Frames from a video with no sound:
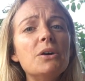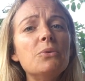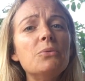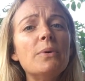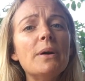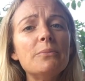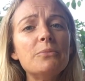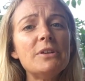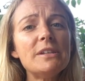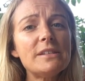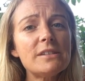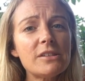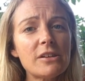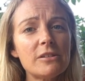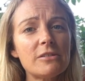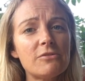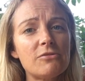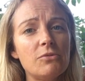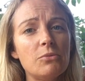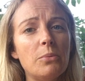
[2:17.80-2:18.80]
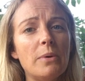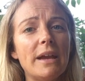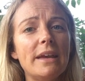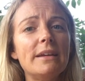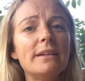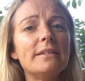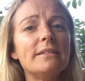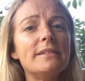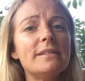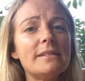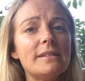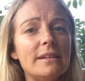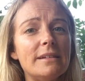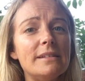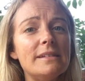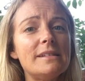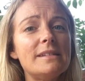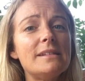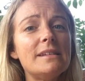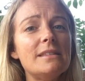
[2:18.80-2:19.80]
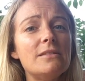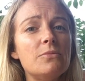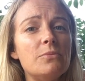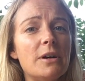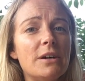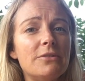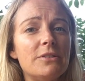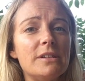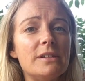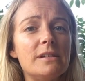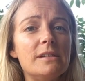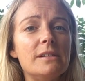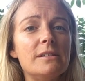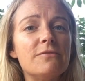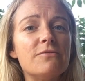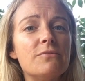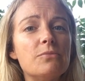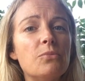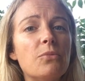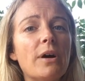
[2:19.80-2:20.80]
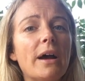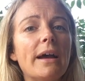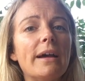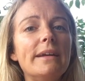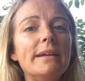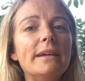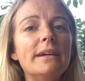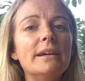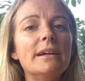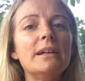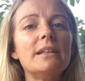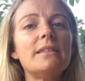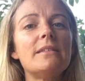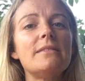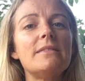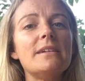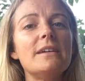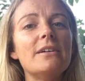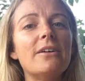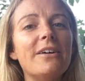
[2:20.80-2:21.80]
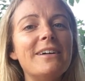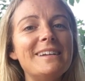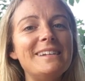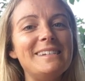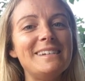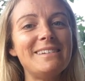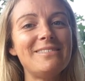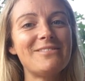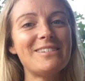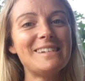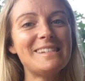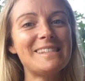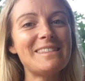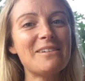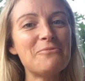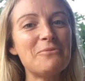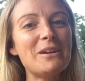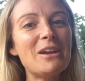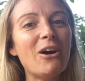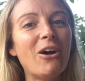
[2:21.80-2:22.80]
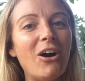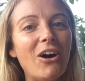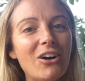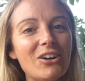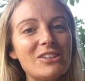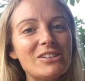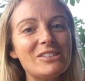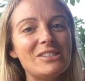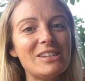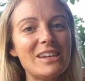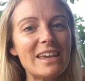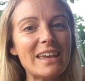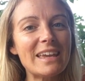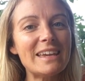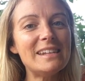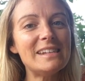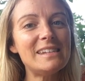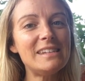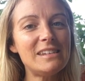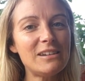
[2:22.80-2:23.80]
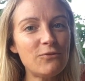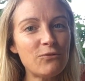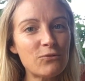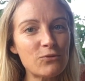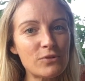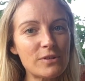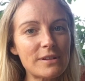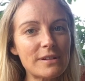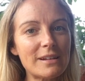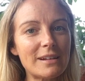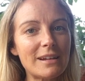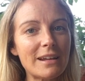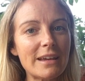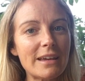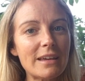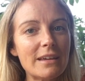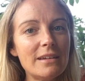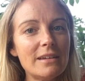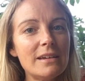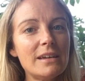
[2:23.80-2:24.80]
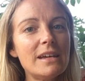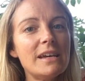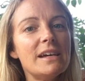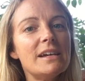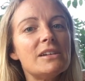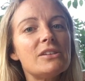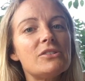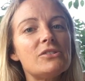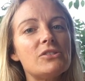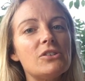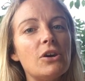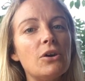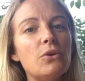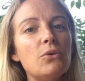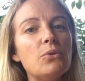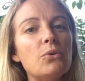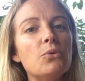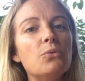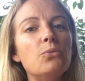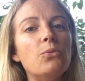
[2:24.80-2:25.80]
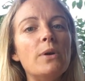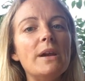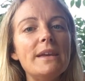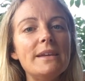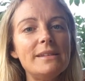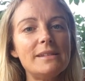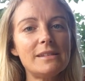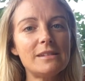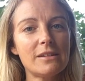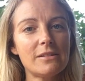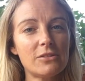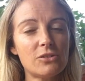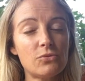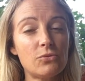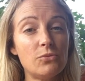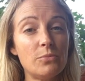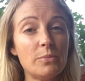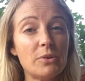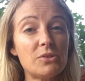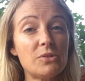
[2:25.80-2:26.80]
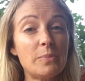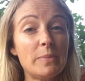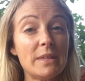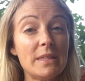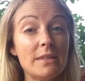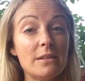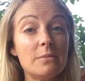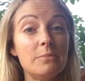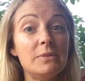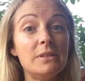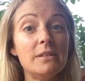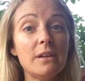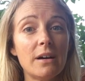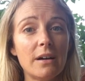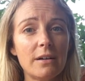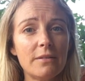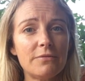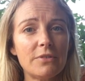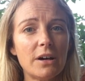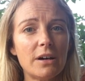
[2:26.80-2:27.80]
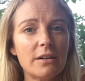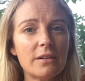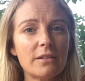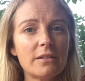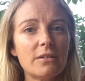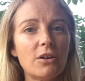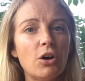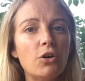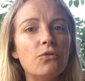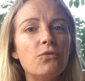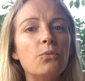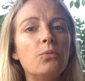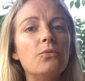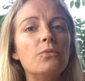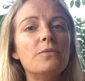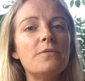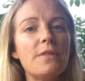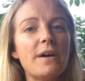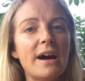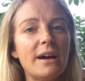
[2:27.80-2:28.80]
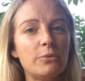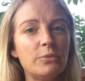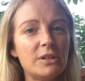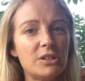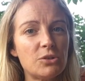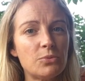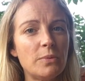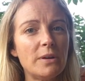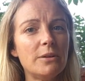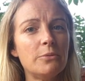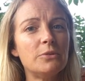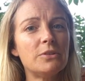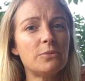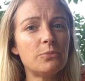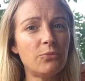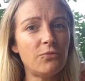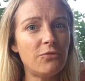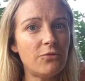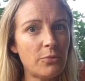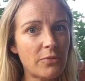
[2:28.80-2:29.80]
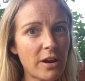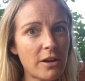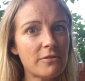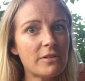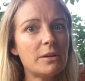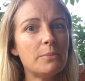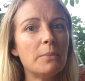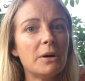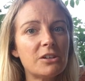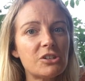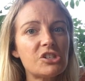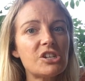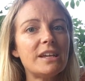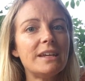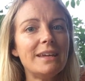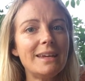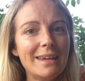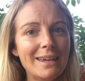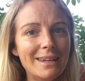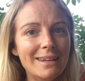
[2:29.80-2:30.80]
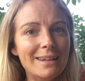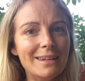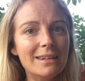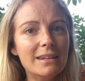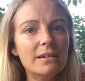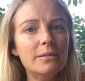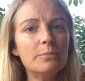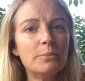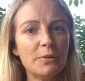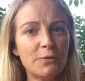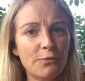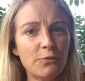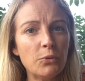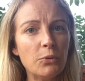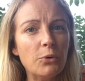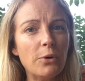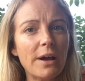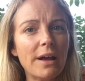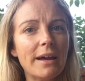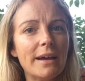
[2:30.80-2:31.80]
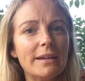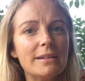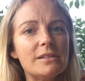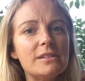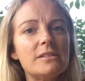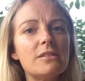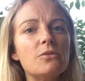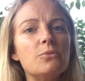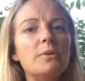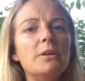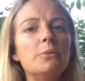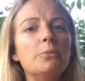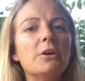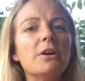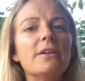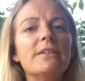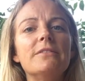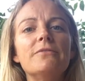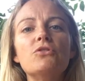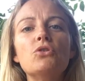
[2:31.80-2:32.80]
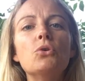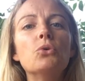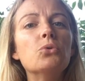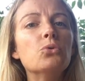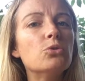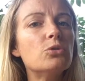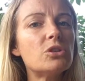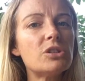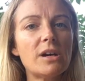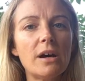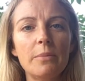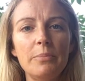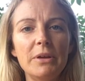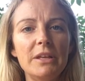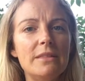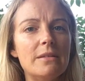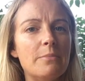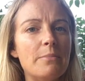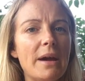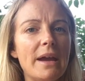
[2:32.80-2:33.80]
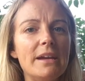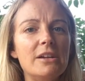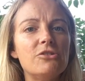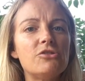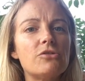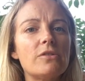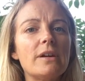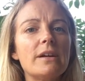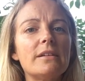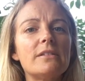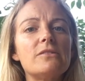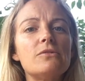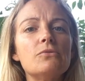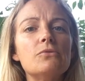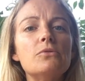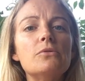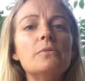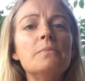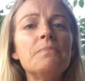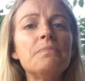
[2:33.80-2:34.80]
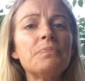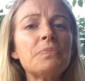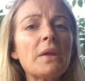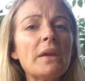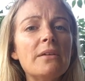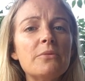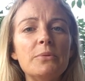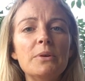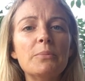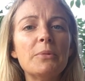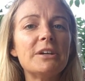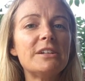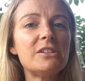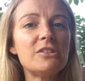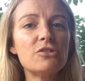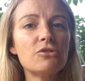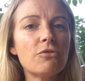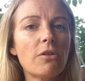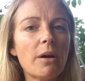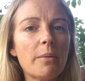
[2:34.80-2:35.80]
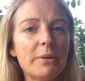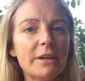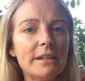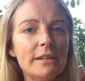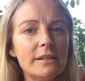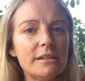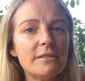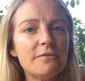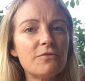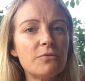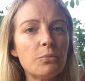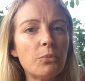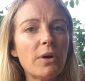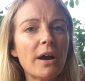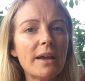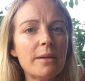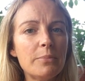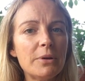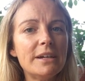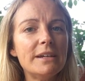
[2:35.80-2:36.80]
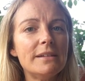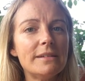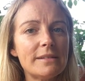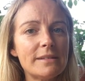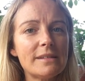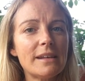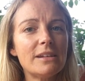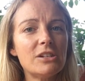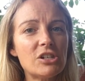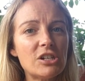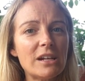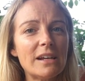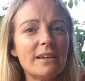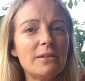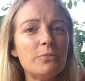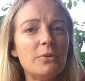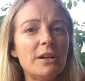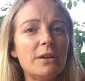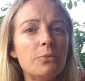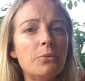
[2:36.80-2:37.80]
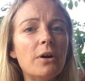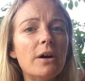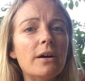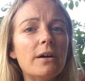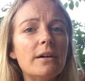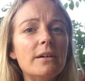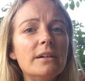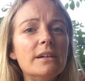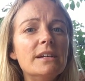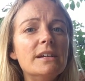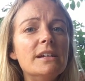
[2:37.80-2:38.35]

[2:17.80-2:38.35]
when we start to awaken and see the world in a different way, the idea is that we are seeing it differently. So we start to almost be the observer of that which we was very much in beforehand. So we were kind of caught up in the matrix, or we might describe it in a different way, but essentially we were